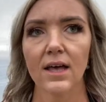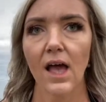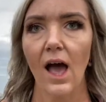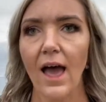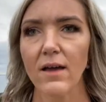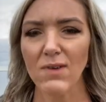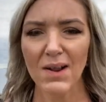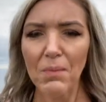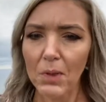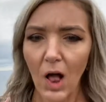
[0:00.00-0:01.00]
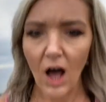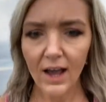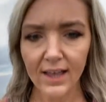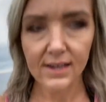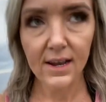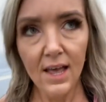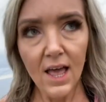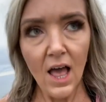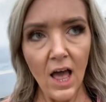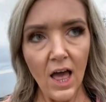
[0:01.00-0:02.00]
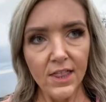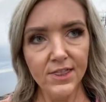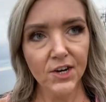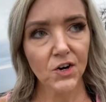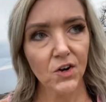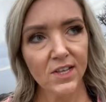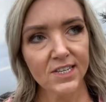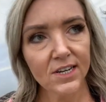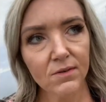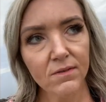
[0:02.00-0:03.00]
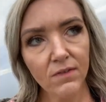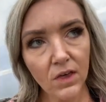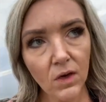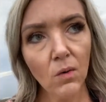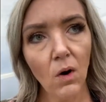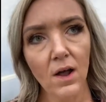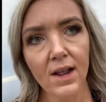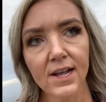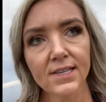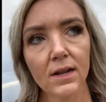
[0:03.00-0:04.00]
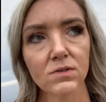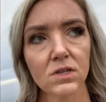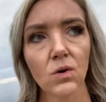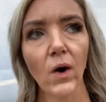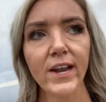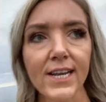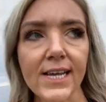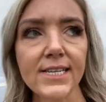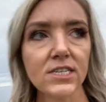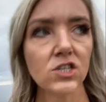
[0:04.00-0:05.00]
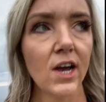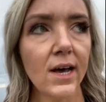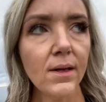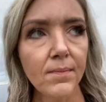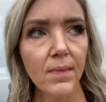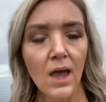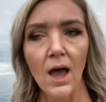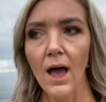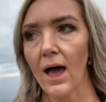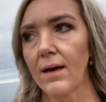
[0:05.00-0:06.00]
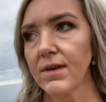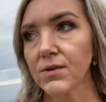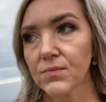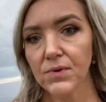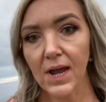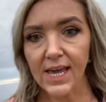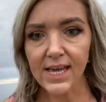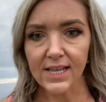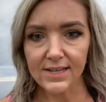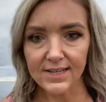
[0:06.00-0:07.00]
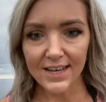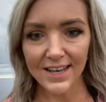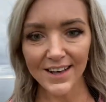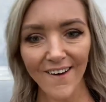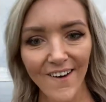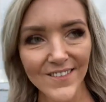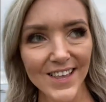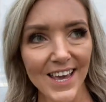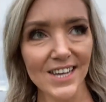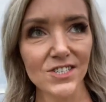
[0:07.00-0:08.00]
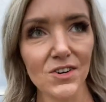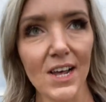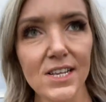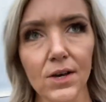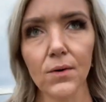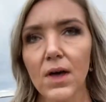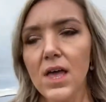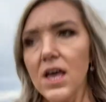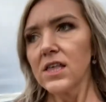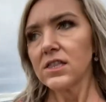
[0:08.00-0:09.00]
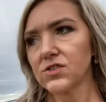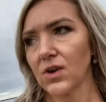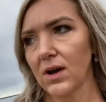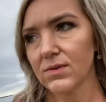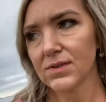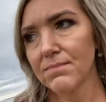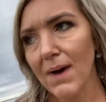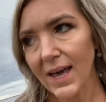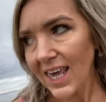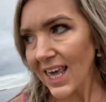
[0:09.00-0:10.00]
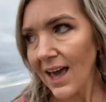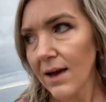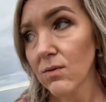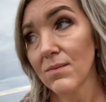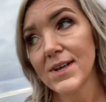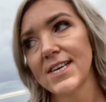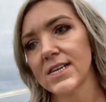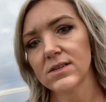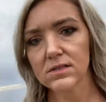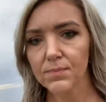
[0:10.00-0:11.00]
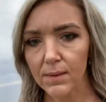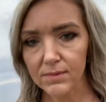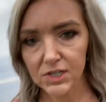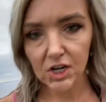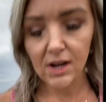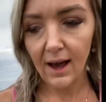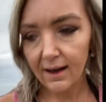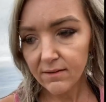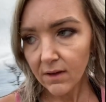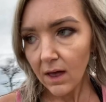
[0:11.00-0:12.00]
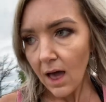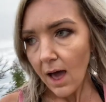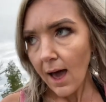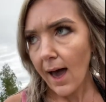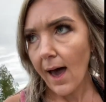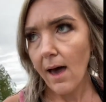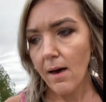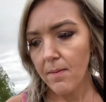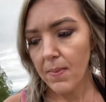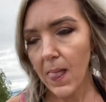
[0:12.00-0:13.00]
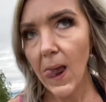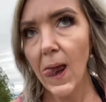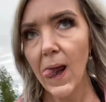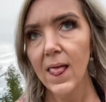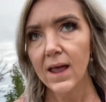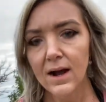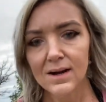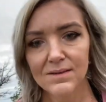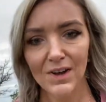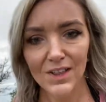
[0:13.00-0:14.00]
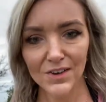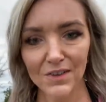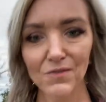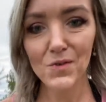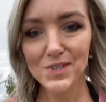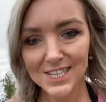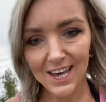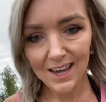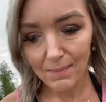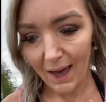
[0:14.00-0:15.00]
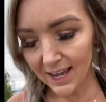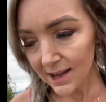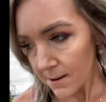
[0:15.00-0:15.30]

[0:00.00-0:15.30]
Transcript: I read a blog, and the girl that did a review on it said it was quite an easy trail. It rained all day yesterday, so the trail was mucky. I wore my sandals, probably shouldn't have. I'm not looking forward to the hike back.